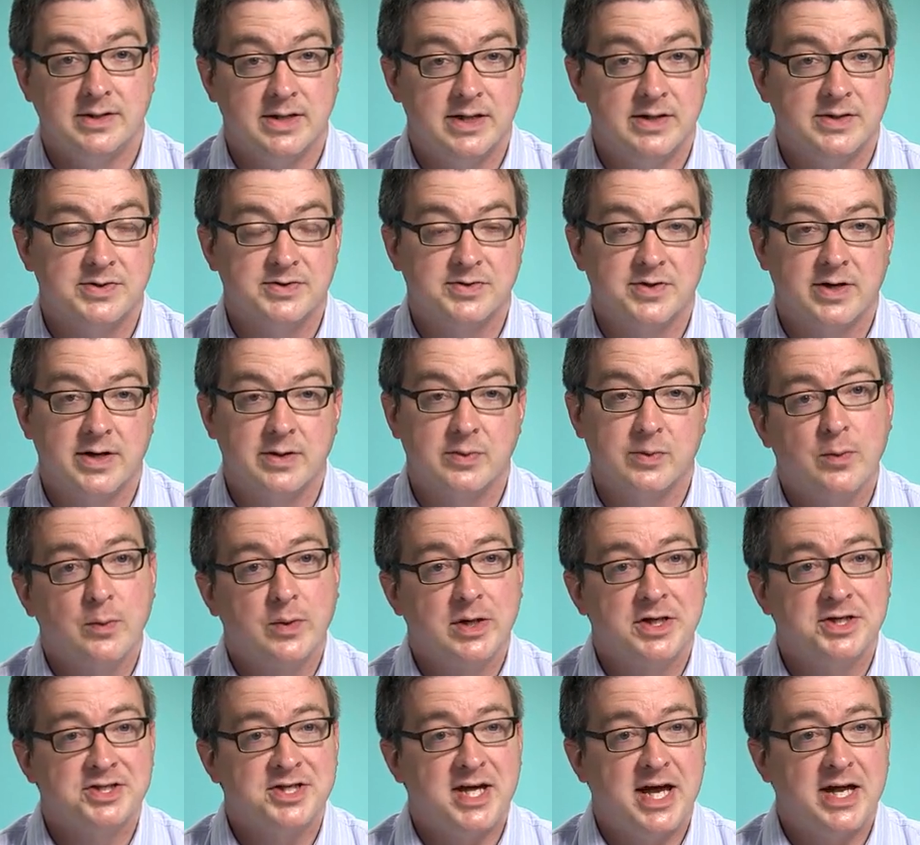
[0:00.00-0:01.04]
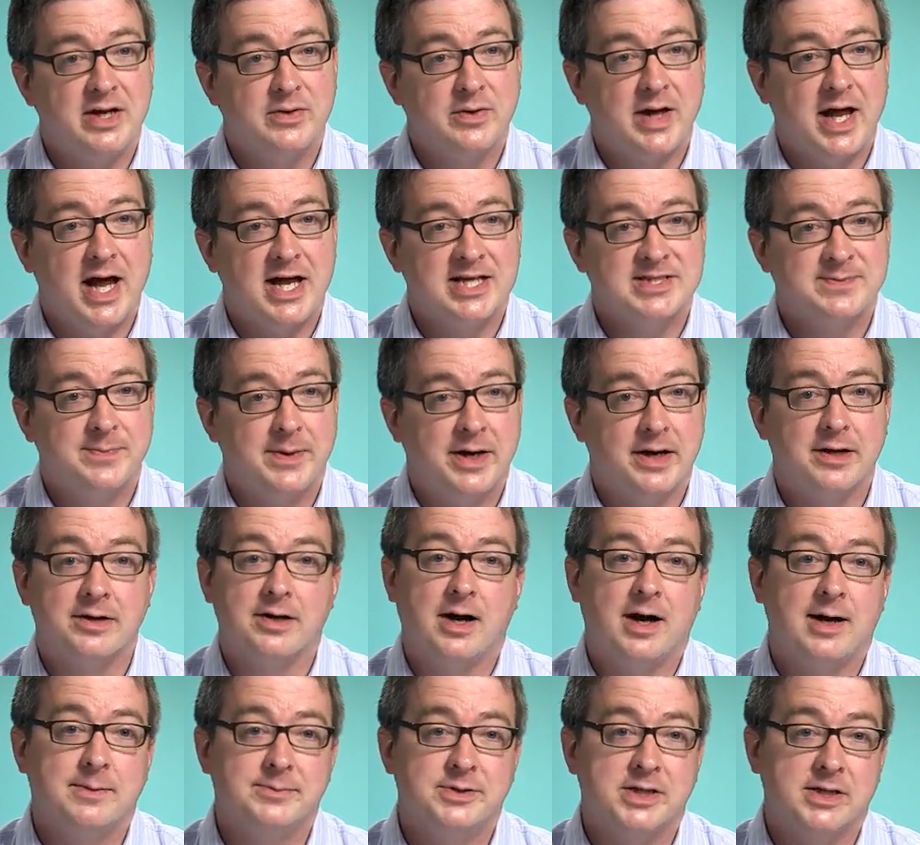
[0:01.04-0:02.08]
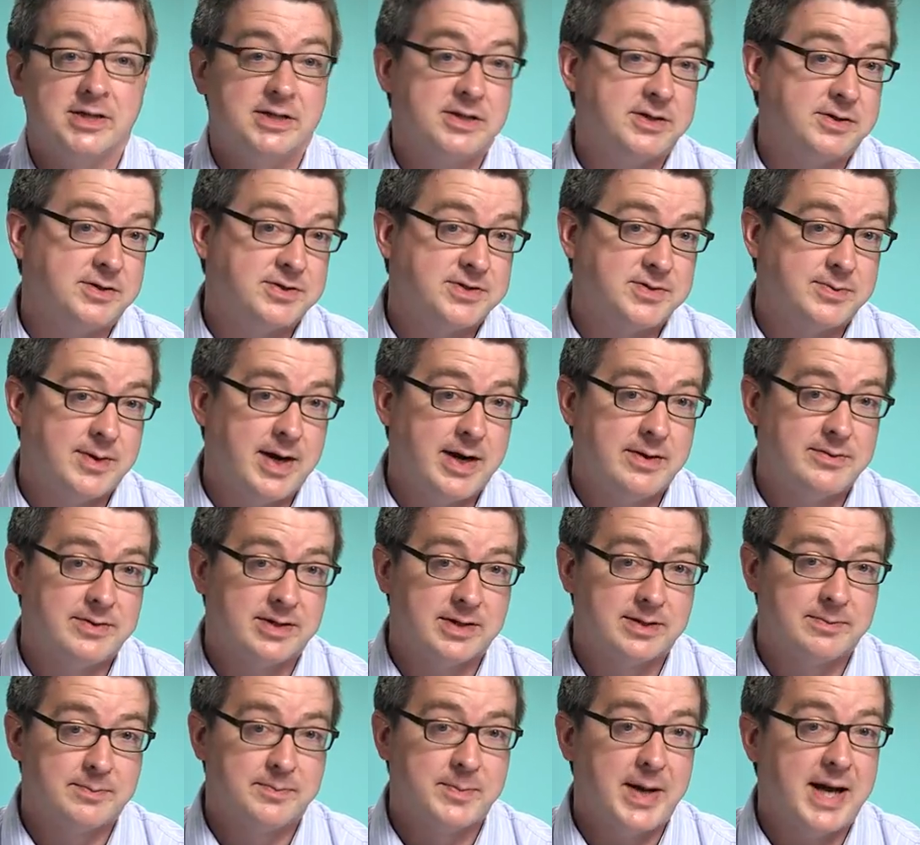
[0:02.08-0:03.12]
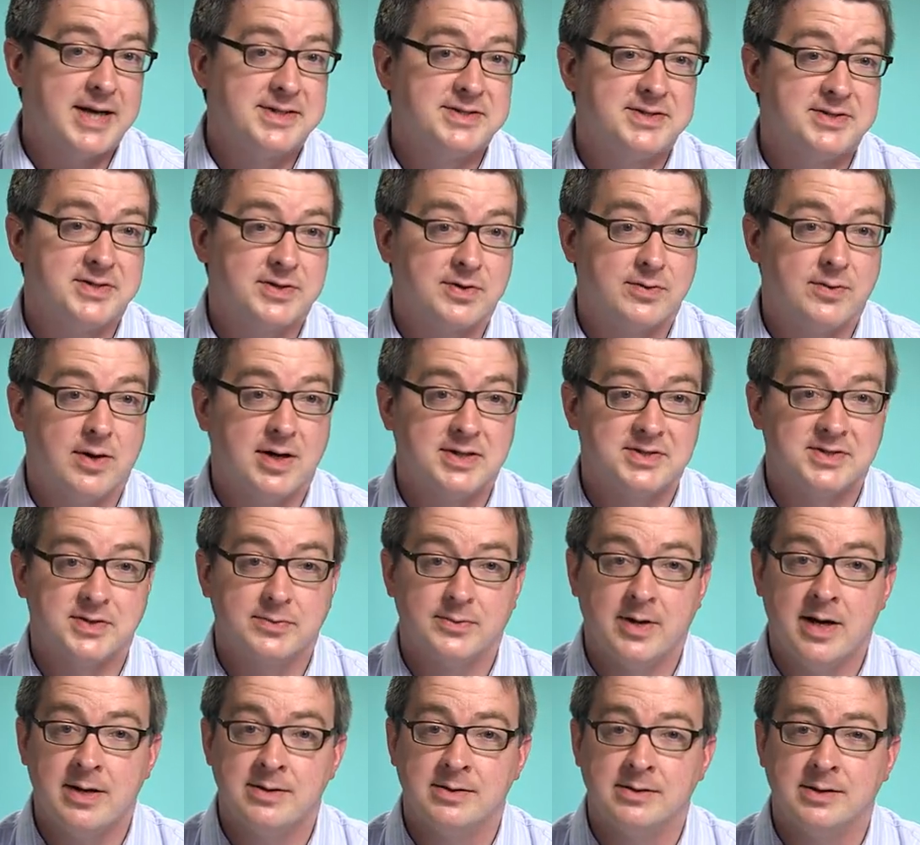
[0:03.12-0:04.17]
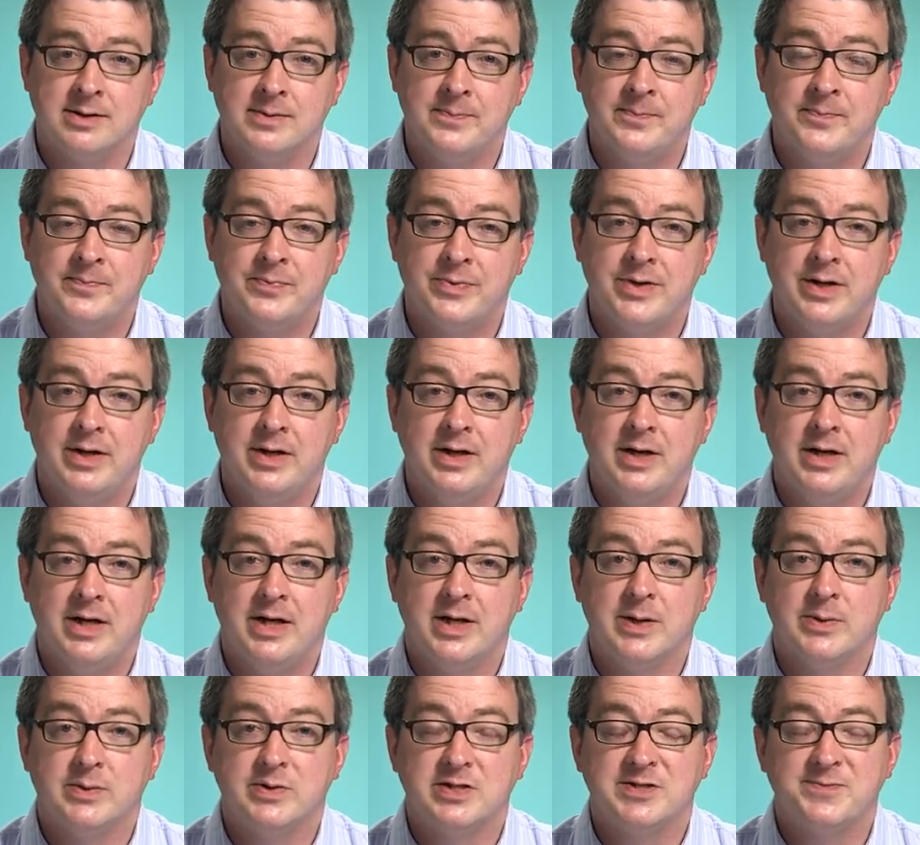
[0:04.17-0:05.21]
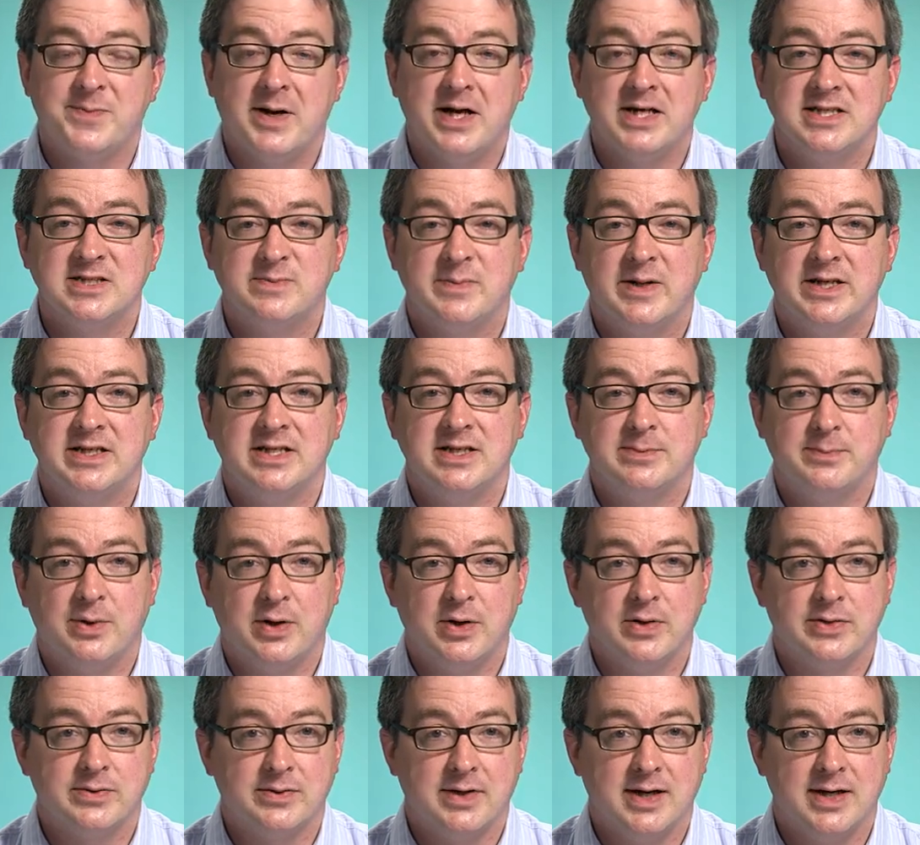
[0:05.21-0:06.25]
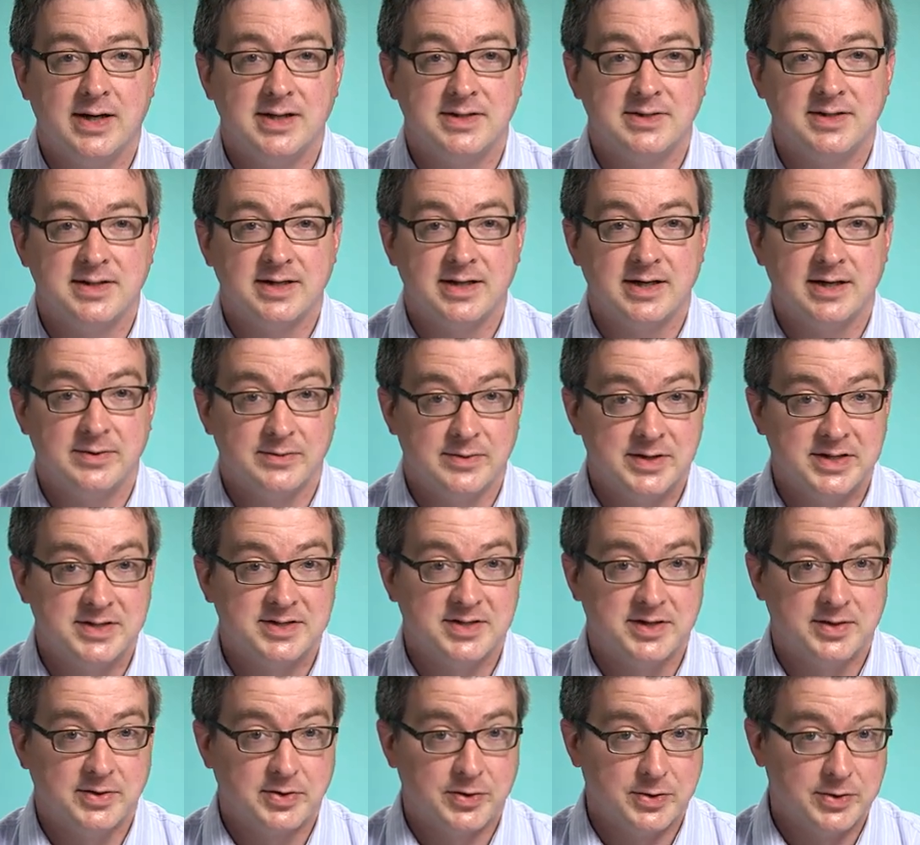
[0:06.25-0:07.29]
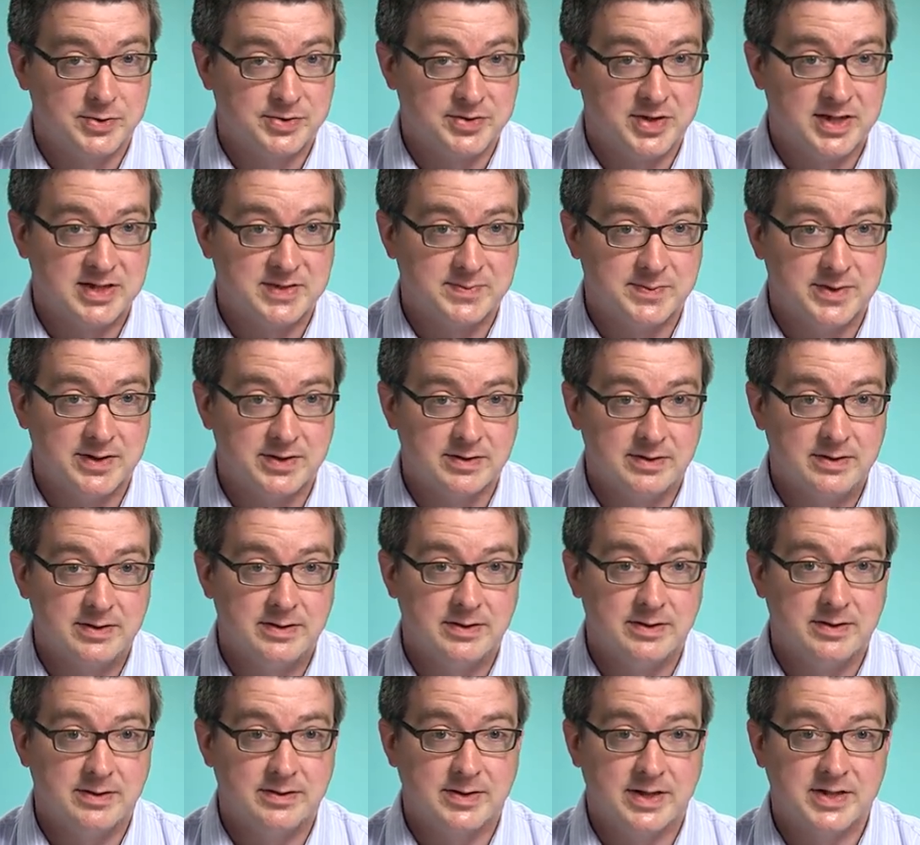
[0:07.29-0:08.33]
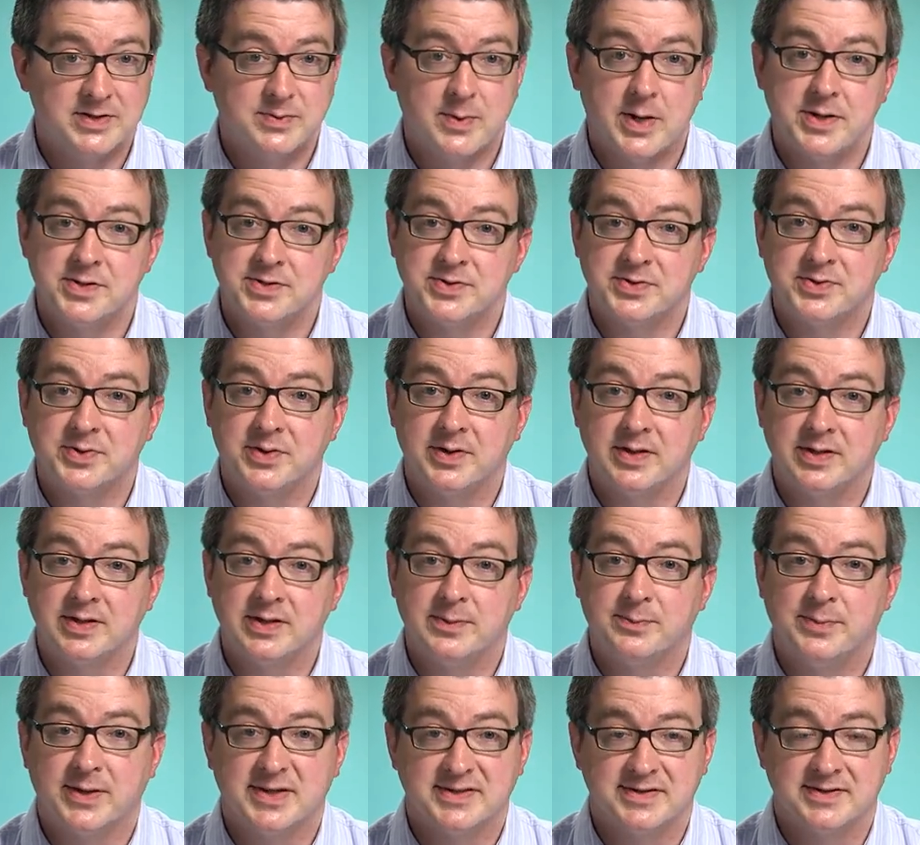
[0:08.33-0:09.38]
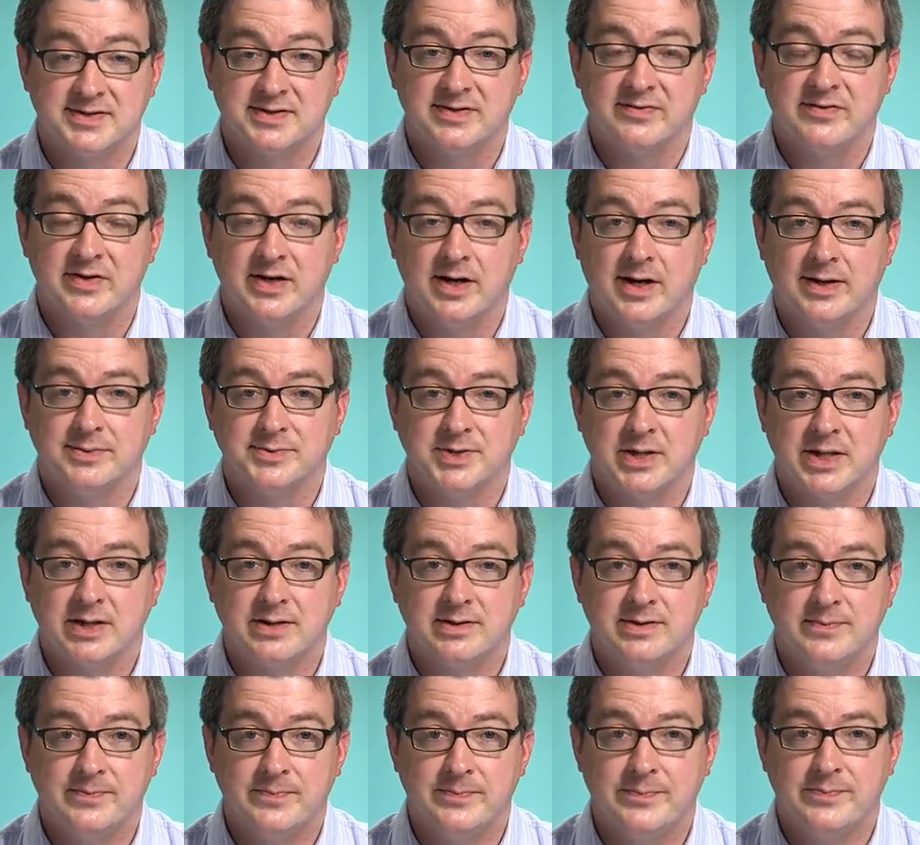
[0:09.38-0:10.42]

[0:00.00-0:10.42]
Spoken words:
To illustrate, when a shadow cast by an object in our surrounding passes across the retina, it responds by depolarizing and releasing neurotransmitter, thus registering the presence of the object.